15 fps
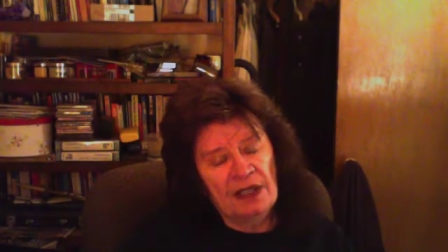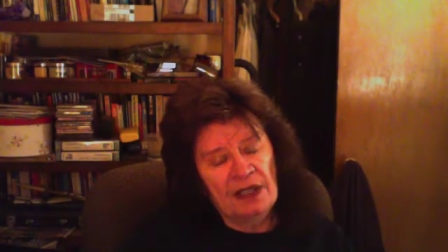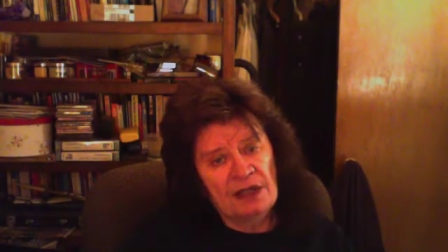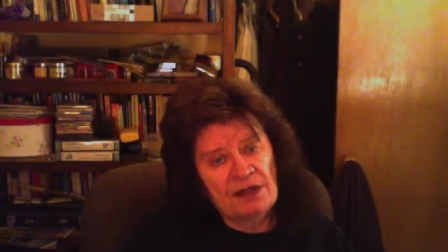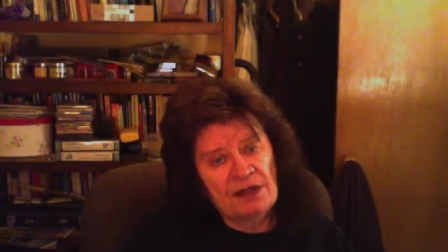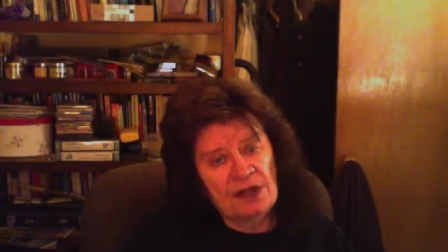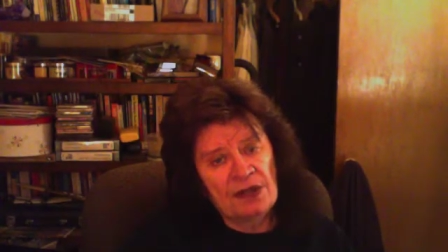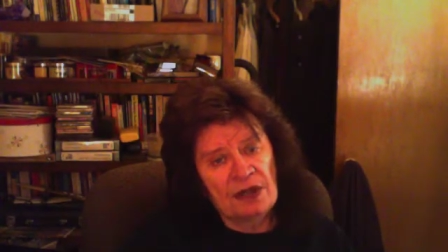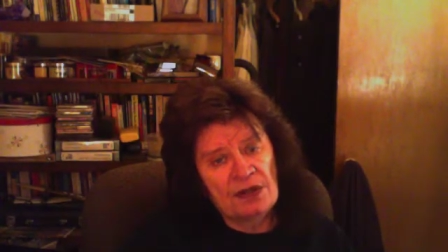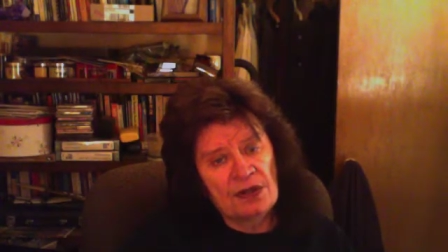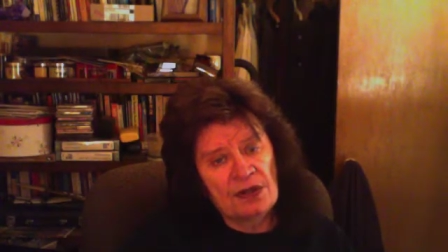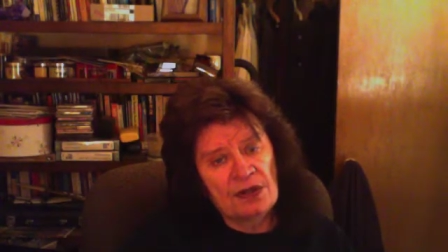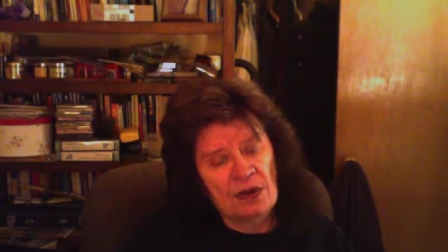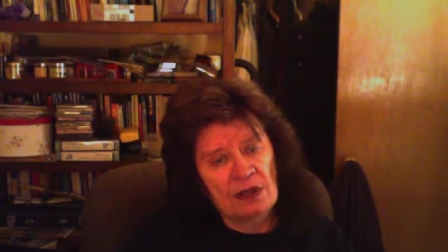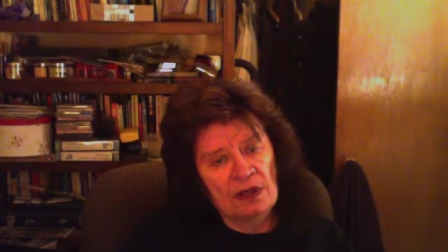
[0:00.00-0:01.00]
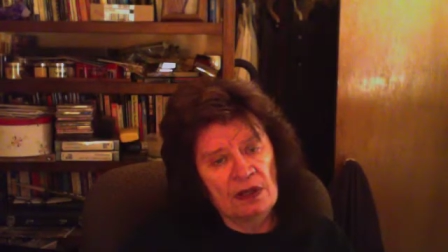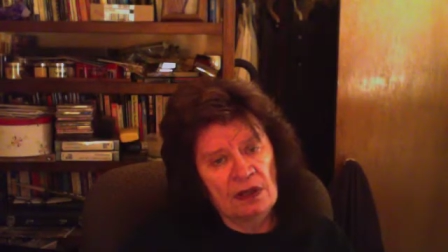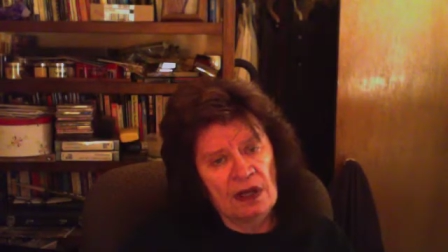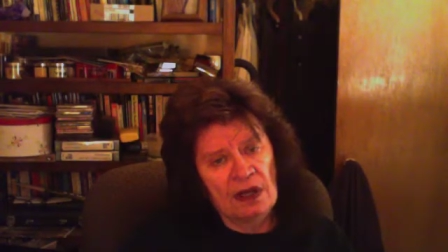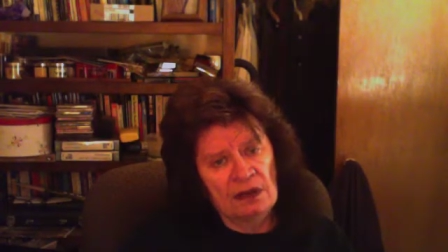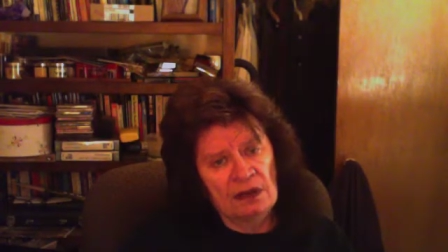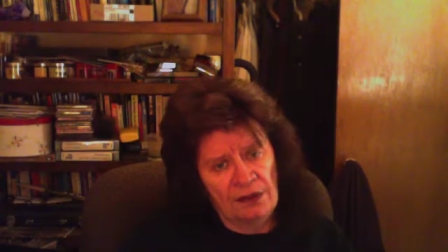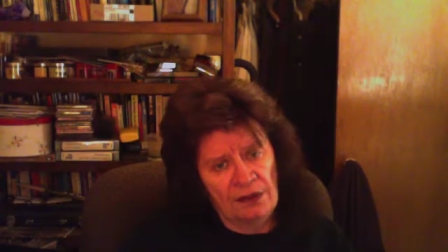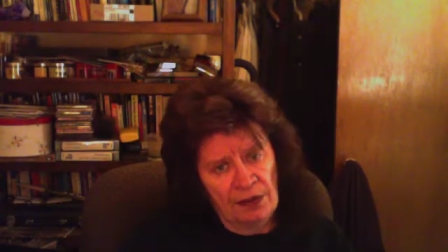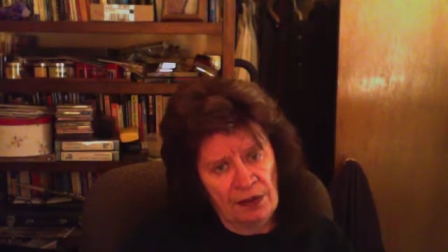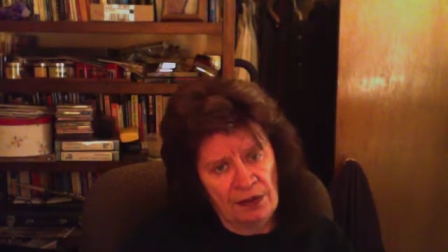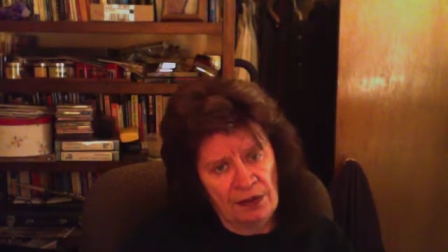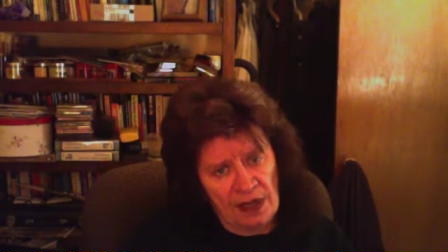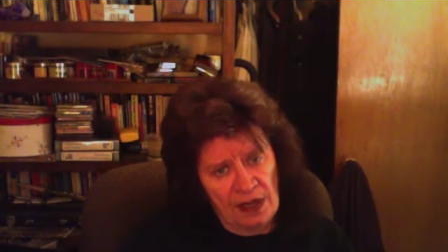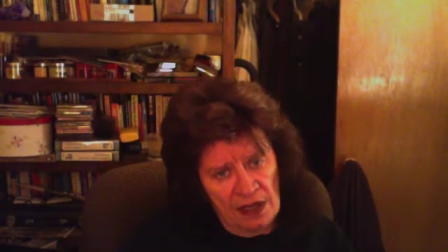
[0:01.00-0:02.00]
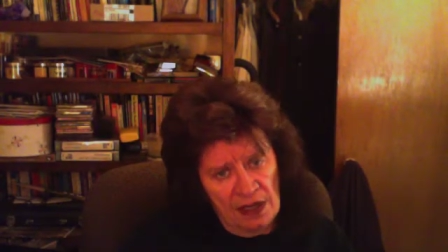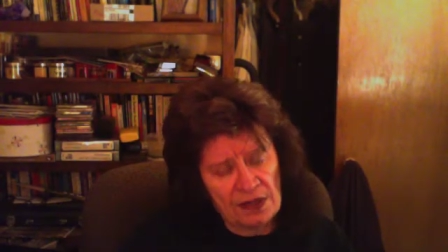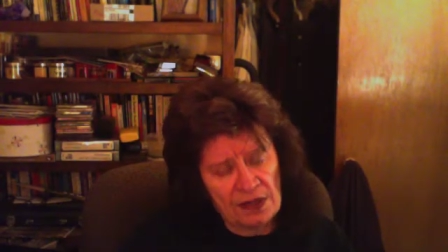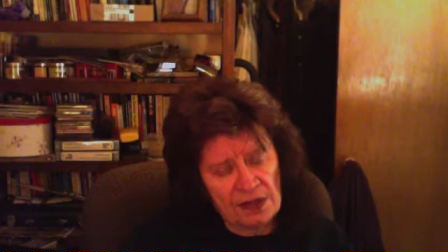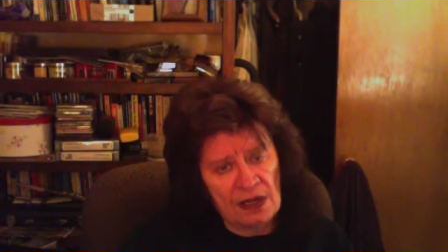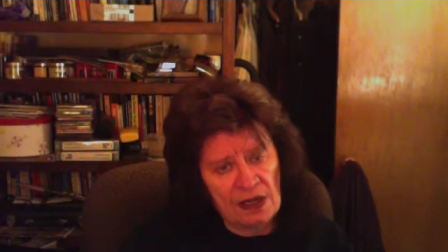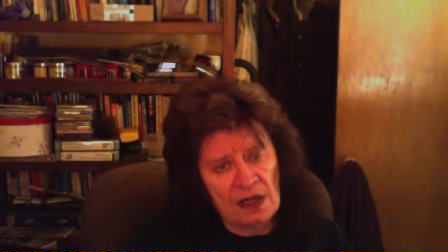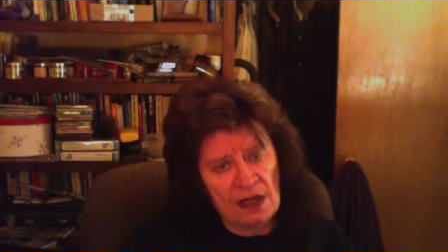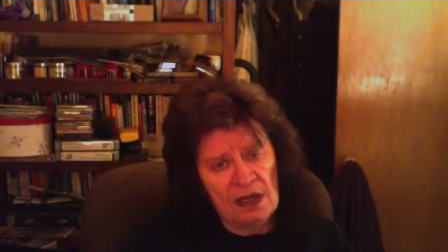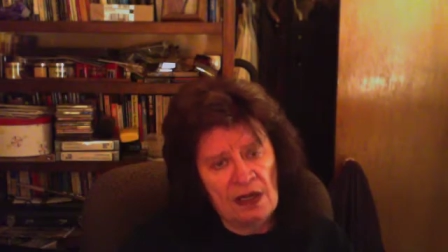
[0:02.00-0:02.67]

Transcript: It starts on if you're in the key of C,